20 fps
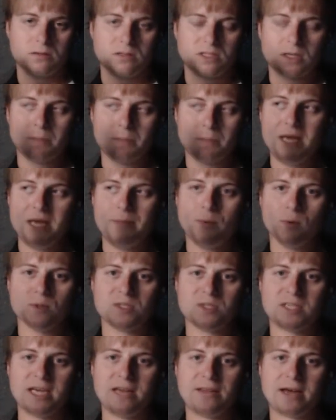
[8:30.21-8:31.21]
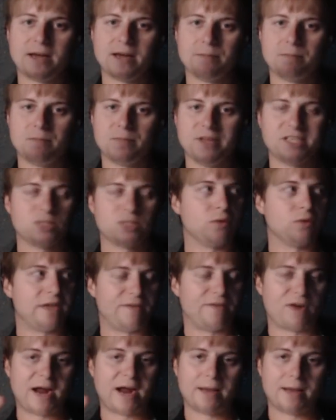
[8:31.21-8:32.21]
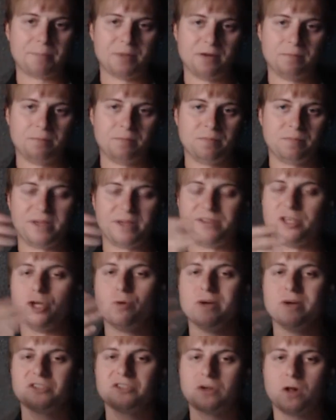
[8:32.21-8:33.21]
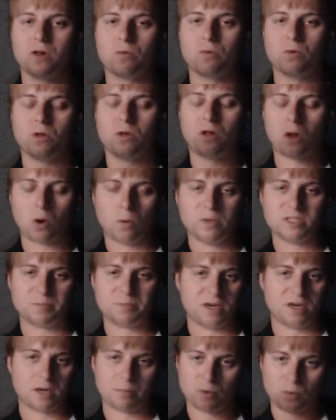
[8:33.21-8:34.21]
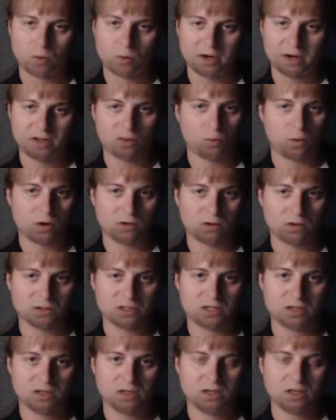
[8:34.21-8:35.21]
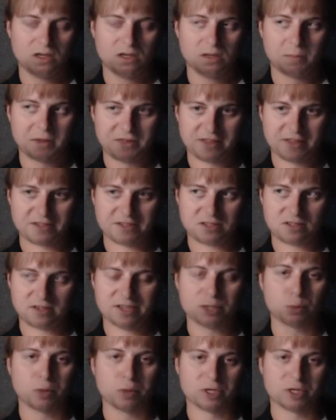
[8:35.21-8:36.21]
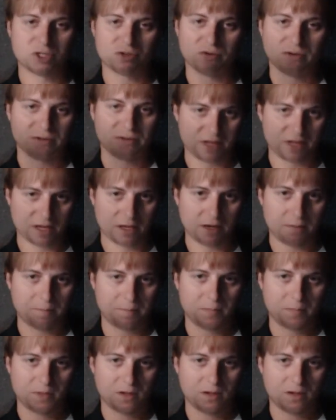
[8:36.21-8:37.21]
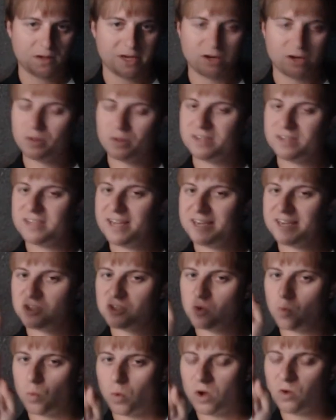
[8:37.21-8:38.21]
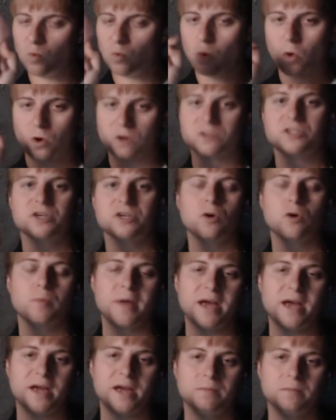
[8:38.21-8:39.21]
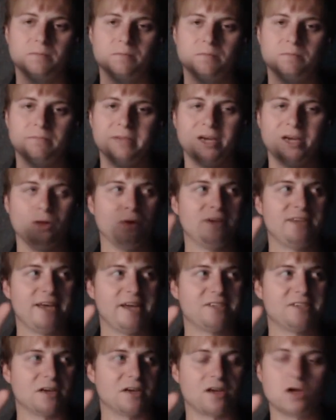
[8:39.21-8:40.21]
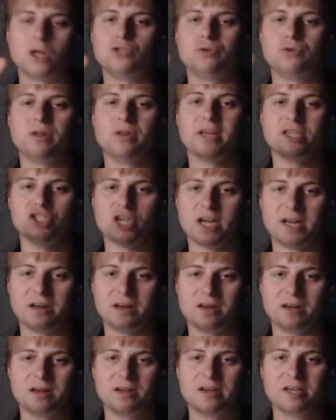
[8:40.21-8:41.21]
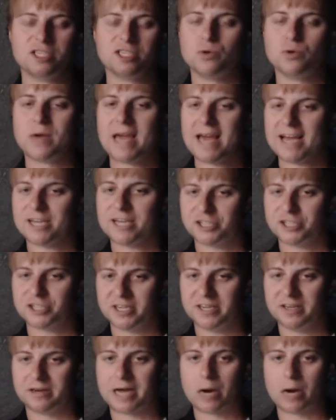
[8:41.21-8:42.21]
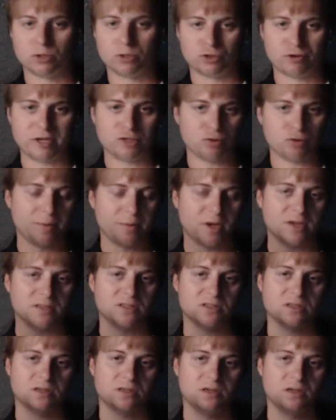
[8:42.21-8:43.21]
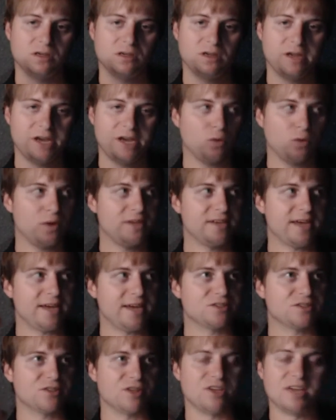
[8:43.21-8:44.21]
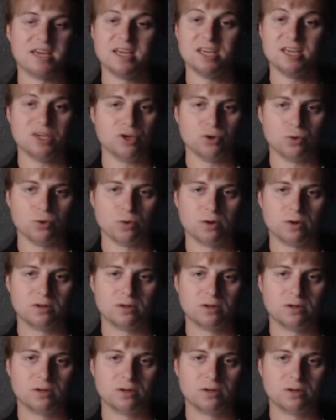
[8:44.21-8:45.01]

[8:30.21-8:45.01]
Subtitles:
some people will say that this will never happen, that the US dollar will always be number one in the world. But this is wishful thinking. It only takes one war to go bad. It only takes a country like China to cash in our treasury bonds. It only takes the EU